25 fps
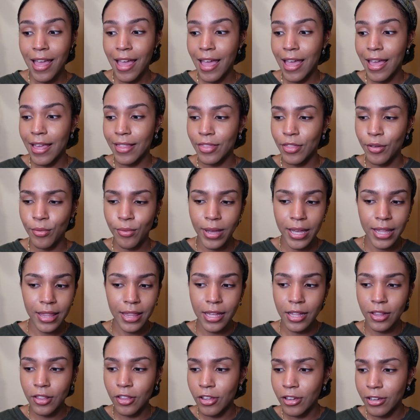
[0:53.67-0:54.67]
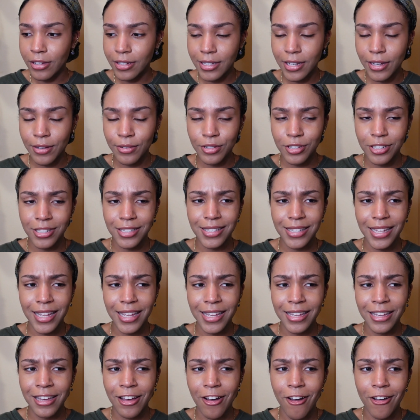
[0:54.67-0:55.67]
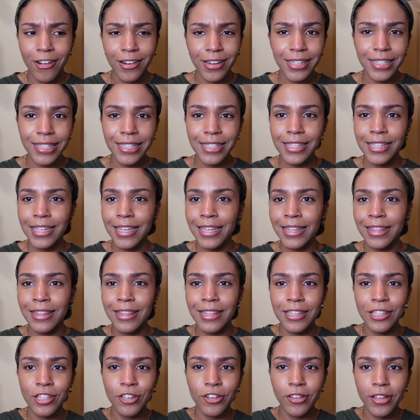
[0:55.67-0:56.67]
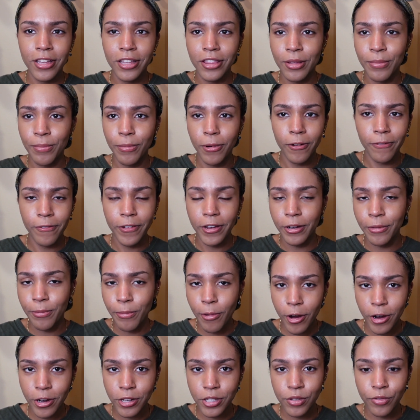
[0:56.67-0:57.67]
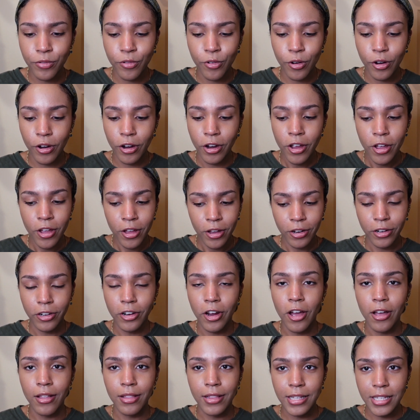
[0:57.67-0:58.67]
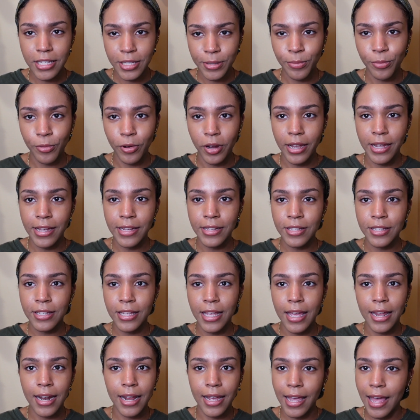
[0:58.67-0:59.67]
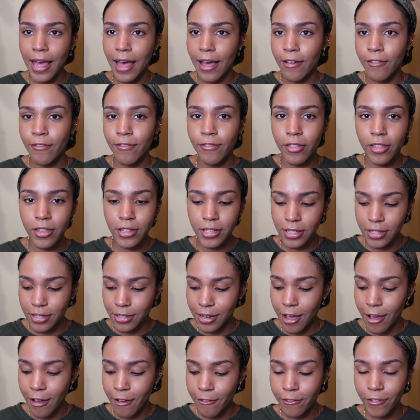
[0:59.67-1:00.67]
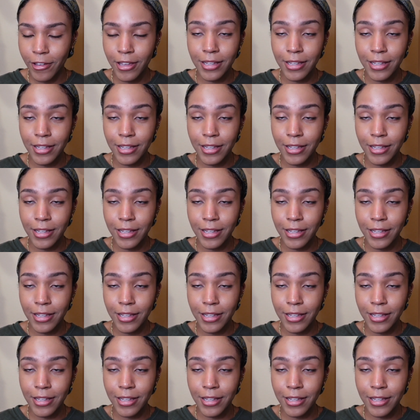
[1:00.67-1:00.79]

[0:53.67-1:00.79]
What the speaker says: and the way they looked, I was just like, honestly, these are like the perfect parts for knotless braids. And I have the stuff